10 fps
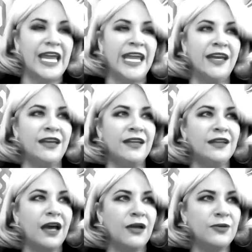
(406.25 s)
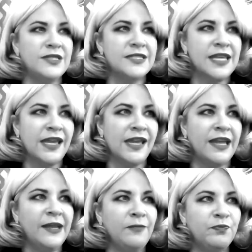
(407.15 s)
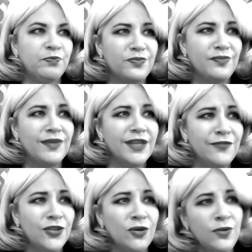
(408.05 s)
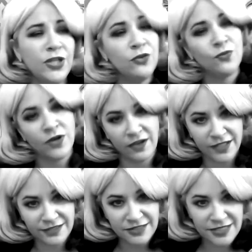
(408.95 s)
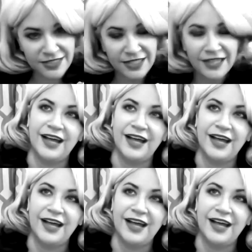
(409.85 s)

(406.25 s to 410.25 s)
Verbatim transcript: And I would say if you know what you want,